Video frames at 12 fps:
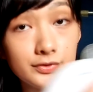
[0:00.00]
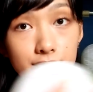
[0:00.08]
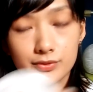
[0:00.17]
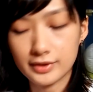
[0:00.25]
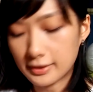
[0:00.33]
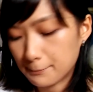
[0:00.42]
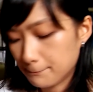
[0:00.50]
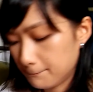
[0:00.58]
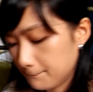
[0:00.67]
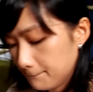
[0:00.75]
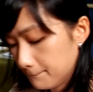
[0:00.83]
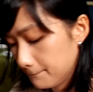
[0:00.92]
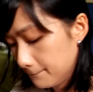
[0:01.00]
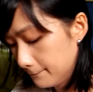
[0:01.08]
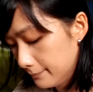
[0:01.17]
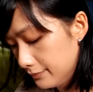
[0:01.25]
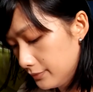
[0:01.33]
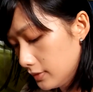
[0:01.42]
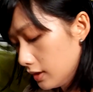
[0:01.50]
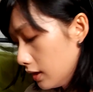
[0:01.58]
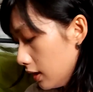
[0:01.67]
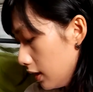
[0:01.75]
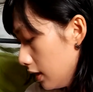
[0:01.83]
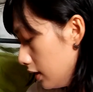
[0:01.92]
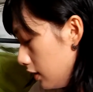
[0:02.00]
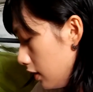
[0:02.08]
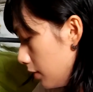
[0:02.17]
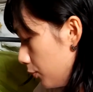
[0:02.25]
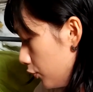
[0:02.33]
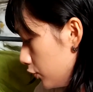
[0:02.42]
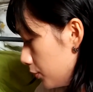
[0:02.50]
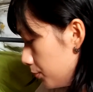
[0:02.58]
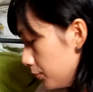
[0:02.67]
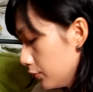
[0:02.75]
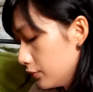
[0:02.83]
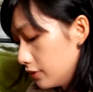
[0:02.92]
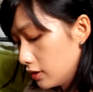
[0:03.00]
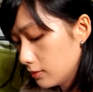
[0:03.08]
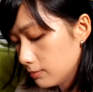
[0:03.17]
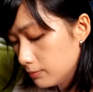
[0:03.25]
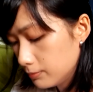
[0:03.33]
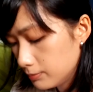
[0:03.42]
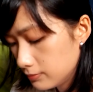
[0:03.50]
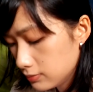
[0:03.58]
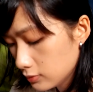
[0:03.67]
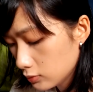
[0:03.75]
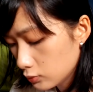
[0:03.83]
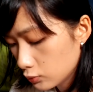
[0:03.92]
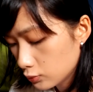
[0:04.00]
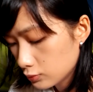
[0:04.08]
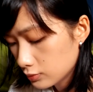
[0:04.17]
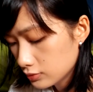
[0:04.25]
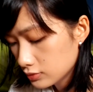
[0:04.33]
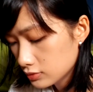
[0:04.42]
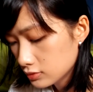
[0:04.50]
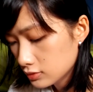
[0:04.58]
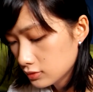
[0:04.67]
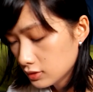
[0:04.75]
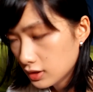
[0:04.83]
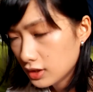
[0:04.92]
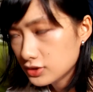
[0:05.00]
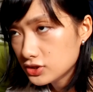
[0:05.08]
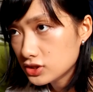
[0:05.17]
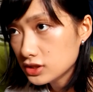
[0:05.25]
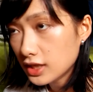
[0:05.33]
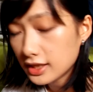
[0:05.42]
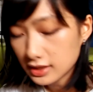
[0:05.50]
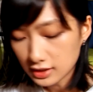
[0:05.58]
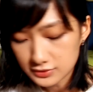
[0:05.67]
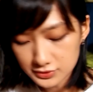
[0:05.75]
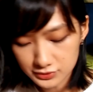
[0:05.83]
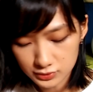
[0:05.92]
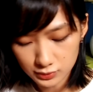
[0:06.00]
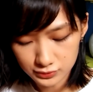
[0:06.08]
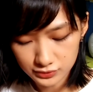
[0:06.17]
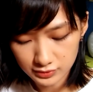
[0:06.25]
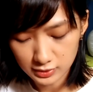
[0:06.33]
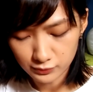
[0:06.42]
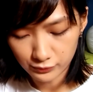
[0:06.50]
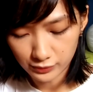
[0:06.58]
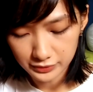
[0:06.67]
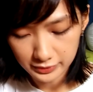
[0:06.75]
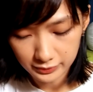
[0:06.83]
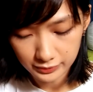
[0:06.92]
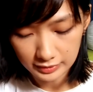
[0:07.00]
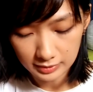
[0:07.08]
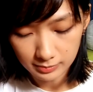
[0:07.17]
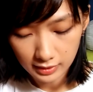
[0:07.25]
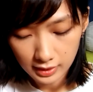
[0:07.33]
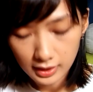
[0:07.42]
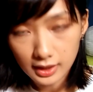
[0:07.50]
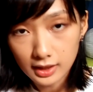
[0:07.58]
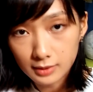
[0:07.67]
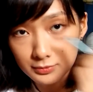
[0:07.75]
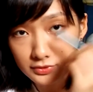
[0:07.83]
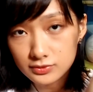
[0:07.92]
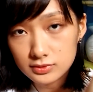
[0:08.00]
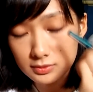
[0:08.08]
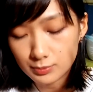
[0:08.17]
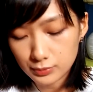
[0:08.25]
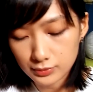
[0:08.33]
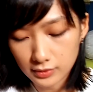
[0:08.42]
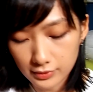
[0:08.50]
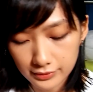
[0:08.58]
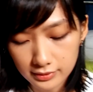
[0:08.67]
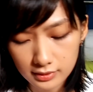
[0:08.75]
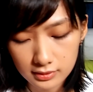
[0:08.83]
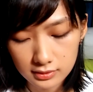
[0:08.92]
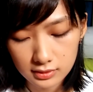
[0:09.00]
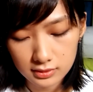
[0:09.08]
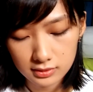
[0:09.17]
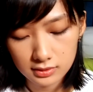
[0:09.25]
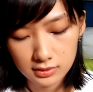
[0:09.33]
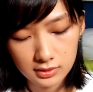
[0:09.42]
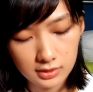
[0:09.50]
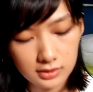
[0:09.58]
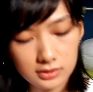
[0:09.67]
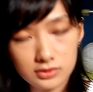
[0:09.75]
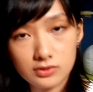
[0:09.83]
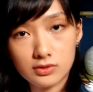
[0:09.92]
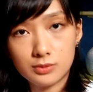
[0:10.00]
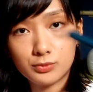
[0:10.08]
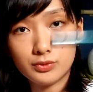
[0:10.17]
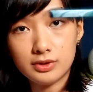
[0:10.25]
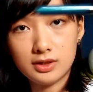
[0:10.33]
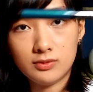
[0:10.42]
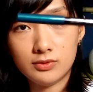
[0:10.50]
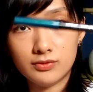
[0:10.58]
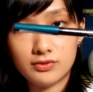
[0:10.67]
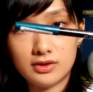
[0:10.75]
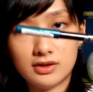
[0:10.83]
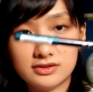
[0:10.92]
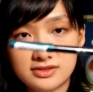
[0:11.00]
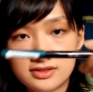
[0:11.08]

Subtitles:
So yeah, and then I'm going to put a blue. Actually, I think I'll just go straight for the cream, and I'm just going to put on. So I'm going in with the